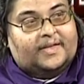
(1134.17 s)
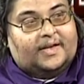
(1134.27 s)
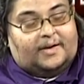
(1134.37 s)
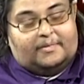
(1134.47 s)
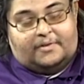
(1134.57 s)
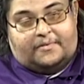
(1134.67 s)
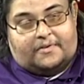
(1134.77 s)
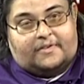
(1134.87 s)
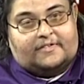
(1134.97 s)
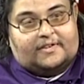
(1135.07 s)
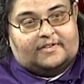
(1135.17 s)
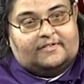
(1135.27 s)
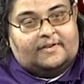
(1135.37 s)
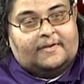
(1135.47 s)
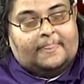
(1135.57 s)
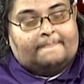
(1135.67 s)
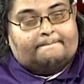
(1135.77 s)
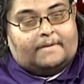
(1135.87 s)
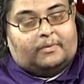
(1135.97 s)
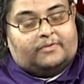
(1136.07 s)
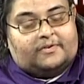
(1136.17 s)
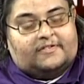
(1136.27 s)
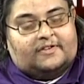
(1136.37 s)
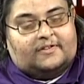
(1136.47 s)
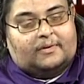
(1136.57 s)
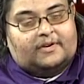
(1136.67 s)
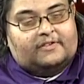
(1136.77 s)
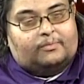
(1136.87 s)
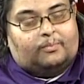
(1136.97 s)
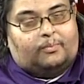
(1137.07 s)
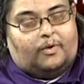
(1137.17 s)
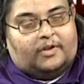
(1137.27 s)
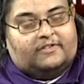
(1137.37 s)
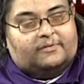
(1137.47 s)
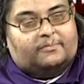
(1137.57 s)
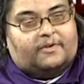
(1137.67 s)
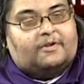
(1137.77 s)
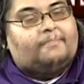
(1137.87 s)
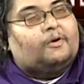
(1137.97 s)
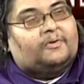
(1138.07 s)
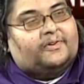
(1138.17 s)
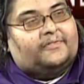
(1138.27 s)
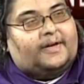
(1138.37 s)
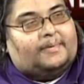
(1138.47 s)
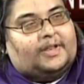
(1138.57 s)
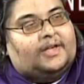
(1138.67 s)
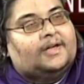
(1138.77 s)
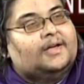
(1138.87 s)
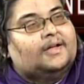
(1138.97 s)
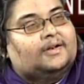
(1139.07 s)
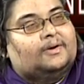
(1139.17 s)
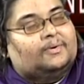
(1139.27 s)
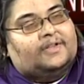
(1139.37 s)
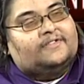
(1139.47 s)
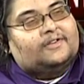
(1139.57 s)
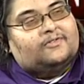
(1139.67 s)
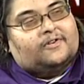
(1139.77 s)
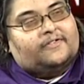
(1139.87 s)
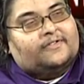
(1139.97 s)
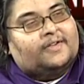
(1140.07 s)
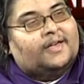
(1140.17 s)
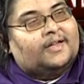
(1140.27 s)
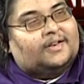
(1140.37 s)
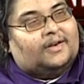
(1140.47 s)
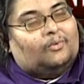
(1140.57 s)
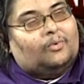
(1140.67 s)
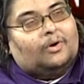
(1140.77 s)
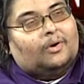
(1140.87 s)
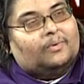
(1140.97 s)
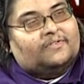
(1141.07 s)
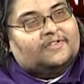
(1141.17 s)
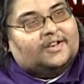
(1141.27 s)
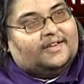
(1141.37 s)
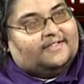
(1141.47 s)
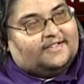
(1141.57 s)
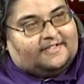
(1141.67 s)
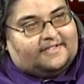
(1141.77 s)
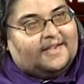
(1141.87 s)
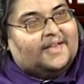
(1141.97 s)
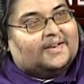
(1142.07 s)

I mean, for instance, I was researching this once very powerful family down in Citrus. Their old house still exists.